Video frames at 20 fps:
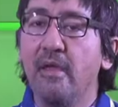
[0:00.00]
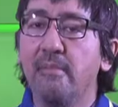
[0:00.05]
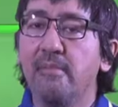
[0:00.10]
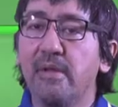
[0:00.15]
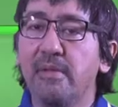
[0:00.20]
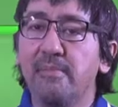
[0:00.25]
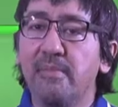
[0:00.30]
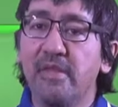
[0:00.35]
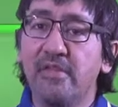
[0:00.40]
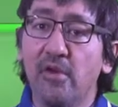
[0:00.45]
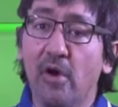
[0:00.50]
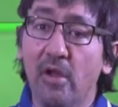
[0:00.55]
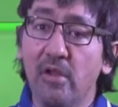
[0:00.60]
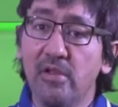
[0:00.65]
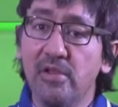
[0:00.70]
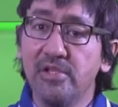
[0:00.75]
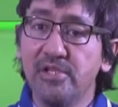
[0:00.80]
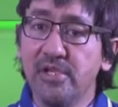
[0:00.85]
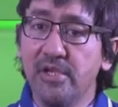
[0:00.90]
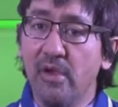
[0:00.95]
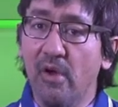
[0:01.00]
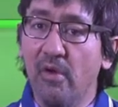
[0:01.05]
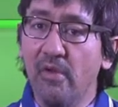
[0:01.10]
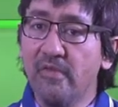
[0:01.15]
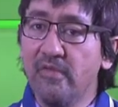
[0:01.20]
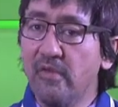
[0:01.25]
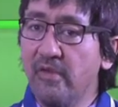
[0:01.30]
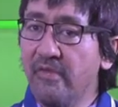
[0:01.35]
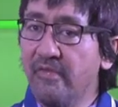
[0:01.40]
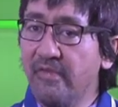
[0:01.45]
But mythology
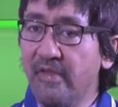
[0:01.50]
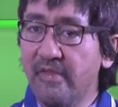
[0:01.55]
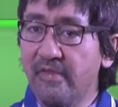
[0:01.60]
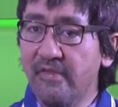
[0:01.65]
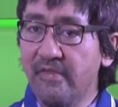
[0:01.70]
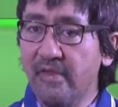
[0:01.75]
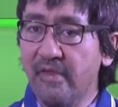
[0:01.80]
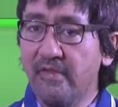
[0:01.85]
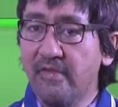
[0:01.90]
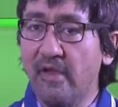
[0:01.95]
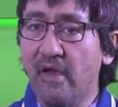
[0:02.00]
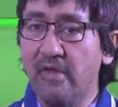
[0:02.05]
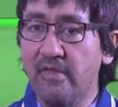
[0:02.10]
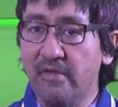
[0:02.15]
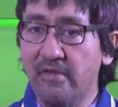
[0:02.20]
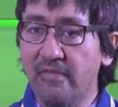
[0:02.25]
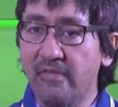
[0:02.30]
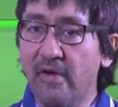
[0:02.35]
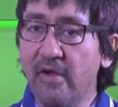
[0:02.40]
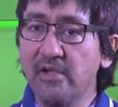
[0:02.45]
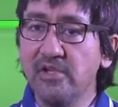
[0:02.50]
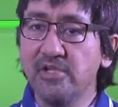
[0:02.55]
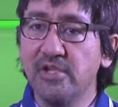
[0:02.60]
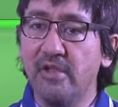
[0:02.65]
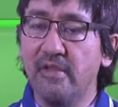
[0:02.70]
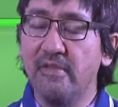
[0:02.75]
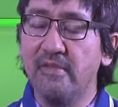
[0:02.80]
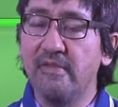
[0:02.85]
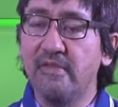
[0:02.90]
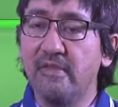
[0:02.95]
also evinces other
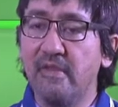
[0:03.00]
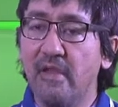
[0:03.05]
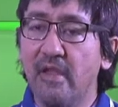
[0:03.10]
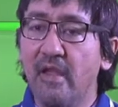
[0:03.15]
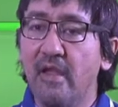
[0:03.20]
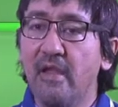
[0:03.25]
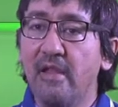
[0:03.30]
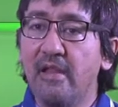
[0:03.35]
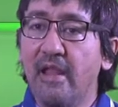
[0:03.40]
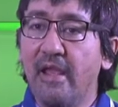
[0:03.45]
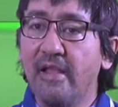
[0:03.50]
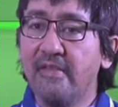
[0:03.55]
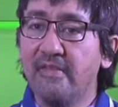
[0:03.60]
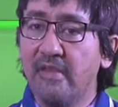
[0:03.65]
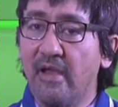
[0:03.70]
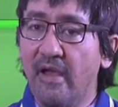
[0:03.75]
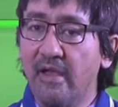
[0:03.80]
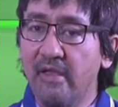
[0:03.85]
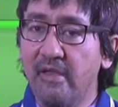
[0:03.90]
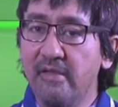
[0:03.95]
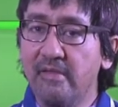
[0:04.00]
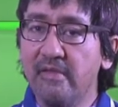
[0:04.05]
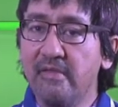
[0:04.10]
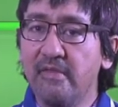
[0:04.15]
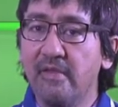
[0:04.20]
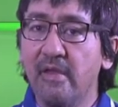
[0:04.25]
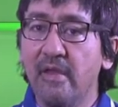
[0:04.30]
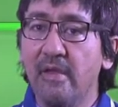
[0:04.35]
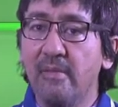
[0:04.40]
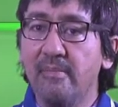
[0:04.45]
functions. Like
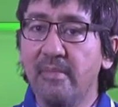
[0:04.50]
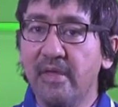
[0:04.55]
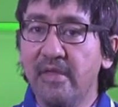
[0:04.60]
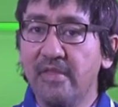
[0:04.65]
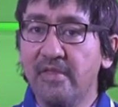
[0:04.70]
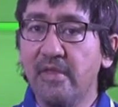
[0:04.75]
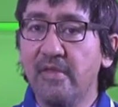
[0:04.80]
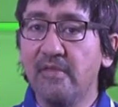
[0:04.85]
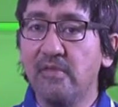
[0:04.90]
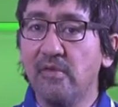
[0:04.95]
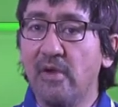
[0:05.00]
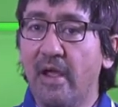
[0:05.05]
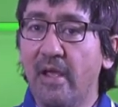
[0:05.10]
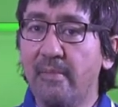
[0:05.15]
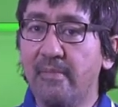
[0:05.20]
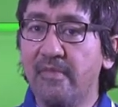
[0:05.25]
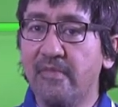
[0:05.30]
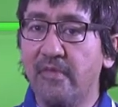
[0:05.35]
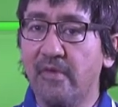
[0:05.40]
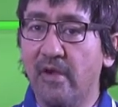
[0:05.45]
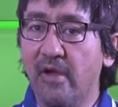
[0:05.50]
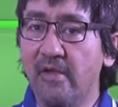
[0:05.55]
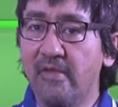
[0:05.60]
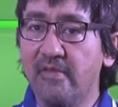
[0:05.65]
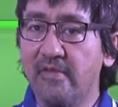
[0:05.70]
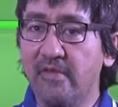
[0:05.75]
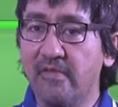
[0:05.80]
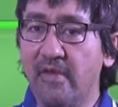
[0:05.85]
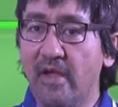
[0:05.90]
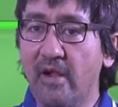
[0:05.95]
science, myth describes for
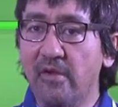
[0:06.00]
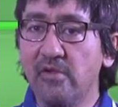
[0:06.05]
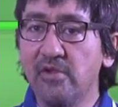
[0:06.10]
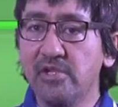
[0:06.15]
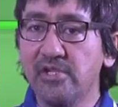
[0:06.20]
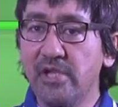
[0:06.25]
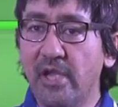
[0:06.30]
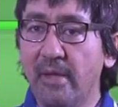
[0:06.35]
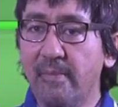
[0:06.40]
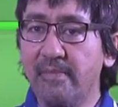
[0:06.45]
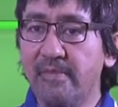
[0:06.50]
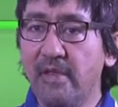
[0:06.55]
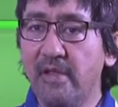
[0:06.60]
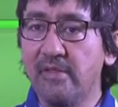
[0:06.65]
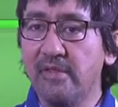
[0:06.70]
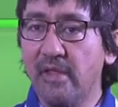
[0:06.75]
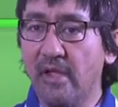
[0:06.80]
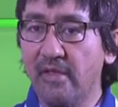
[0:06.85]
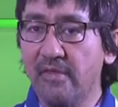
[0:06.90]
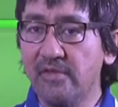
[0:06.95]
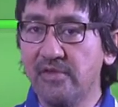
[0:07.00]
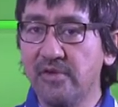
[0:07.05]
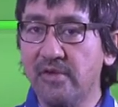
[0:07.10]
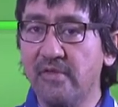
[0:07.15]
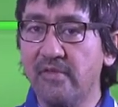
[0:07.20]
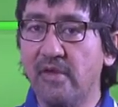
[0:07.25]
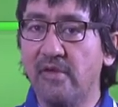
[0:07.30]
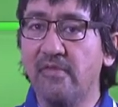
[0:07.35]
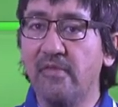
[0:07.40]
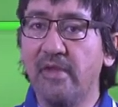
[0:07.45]
us the various shapes and
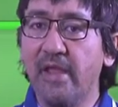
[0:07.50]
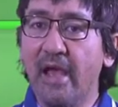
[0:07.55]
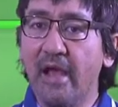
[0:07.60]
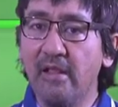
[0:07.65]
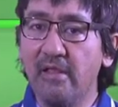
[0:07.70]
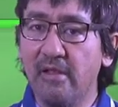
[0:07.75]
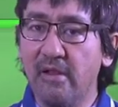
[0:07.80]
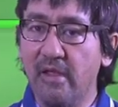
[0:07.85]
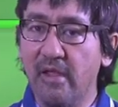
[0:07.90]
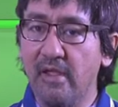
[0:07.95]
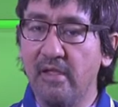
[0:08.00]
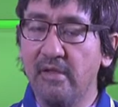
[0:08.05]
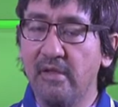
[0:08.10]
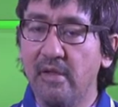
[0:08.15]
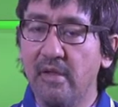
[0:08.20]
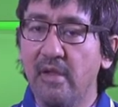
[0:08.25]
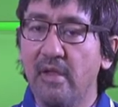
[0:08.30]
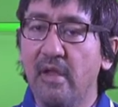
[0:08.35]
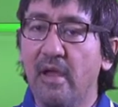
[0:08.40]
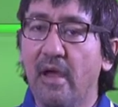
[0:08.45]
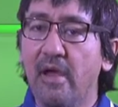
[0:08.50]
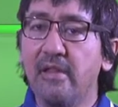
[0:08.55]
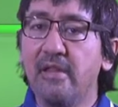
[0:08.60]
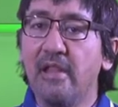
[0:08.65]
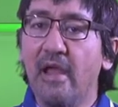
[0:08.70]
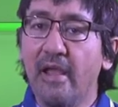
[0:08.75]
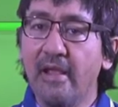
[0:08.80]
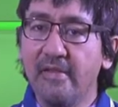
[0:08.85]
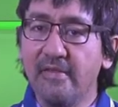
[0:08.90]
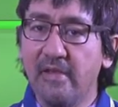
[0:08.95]
textures of reality.
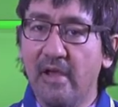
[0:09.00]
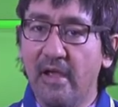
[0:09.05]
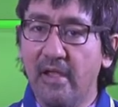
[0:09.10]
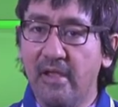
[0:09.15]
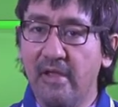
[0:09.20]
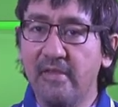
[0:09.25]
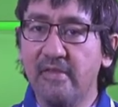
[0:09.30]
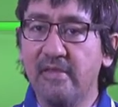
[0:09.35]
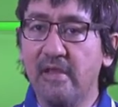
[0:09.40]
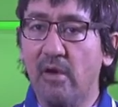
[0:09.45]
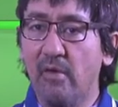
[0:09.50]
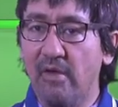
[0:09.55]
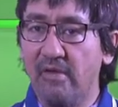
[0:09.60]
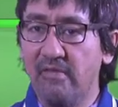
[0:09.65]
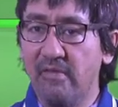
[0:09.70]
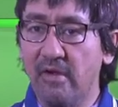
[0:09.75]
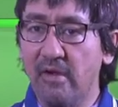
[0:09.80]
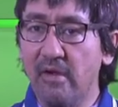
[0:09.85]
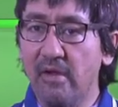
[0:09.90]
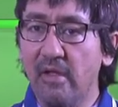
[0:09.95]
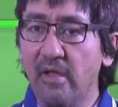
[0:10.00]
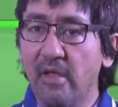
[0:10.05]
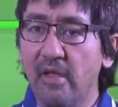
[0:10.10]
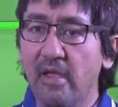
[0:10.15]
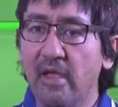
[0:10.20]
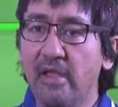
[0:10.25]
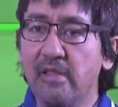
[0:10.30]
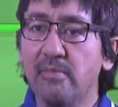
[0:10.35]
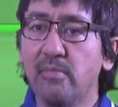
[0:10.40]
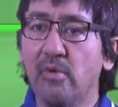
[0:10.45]
Unlike science, however,
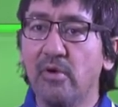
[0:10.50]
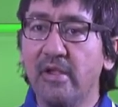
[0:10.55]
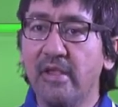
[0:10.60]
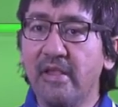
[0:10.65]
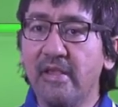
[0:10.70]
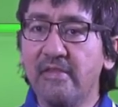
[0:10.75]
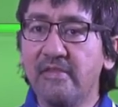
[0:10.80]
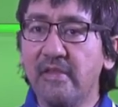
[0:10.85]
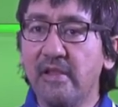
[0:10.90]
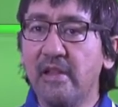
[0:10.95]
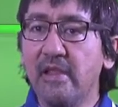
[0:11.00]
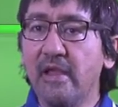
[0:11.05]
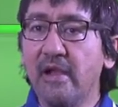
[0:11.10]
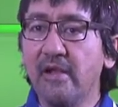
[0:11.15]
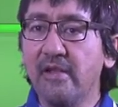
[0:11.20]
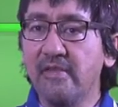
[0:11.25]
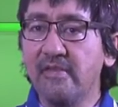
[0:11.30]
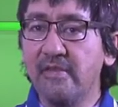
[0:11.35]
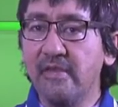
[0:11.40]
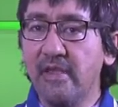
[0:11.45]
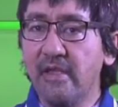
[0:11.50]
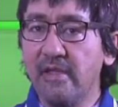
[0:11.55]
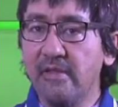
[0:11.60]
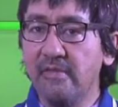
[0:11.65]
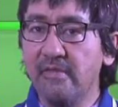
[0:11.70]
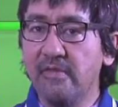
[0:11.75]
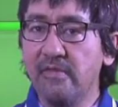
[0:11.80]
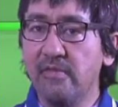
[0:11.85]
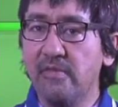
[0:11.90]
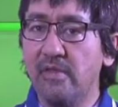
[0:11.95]
it more easily
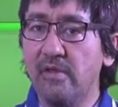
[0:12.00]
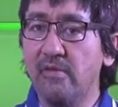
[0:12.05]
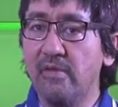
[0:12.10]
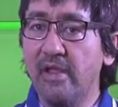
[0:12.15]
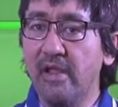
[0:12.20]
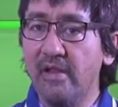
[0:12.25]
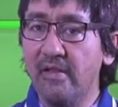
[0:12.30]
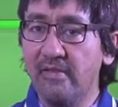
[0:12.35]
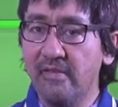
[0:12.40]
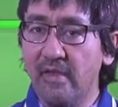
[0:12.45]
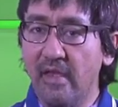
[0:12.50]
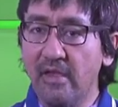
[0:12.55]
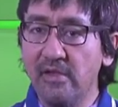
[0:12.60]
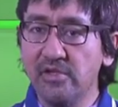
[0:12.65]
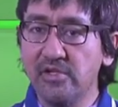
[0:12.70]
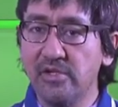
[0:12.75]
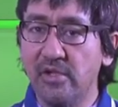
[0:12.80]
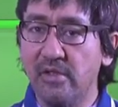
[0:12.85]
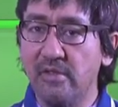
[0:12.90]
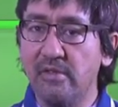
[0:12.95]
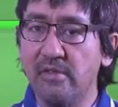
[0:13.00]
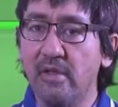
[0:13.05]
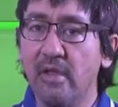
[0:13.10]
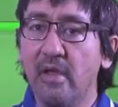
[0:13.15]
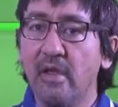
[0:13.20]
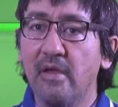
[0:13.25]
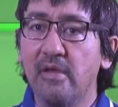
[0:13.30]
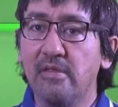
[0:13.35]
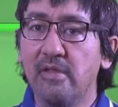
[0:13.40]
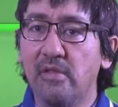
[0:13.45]
accedes to the realization
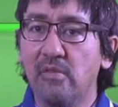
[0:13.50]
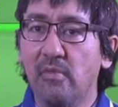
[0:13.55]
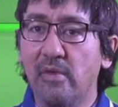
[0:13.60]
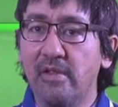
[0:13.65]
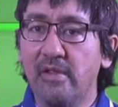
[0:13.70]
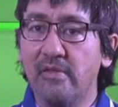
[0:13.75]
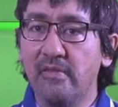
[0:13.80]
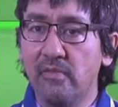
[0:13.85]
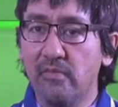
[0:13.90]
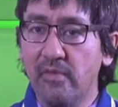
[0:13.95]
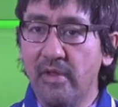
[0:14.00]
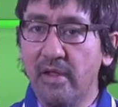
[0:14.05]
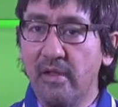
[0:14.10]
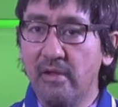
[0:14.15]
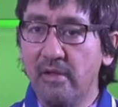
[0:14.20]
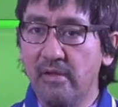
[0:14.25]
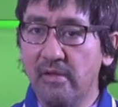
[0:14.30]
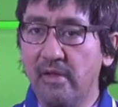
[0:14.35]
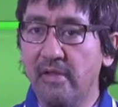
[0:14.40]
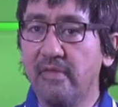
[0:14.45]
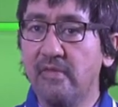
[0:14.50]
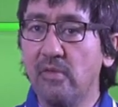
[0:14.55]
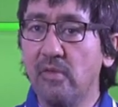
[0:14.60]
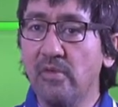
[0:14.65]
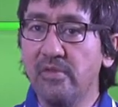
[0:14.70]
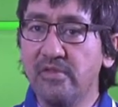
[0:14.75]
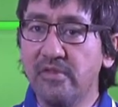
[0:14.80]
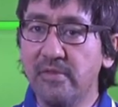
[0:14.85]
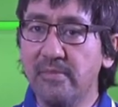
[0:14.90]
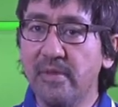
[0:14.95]
that what is real is
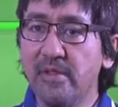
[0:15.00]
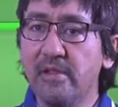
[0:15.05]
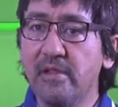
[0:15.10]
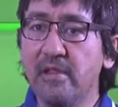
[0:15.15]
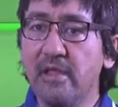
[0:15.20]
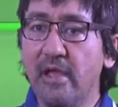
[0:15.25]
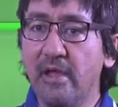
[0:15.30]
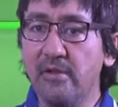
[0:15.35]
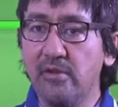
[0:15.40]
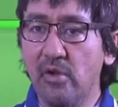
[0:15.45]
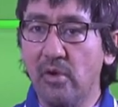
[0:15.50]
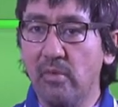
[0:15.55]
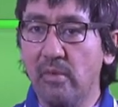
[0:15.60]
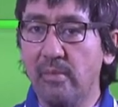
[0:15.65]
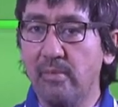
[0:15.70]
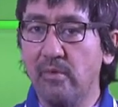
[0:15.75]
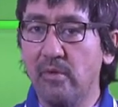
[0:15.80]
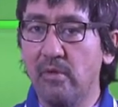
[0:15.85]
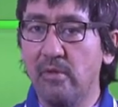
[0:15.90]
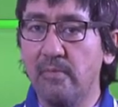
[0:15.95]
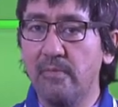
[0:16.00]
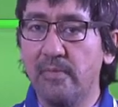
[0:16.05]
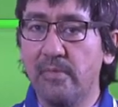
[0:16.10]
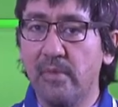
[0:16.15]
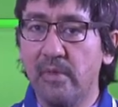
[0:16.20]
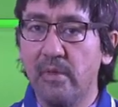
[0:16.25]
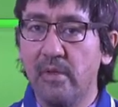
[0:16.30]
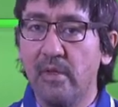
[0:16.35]
ultimately unknowable.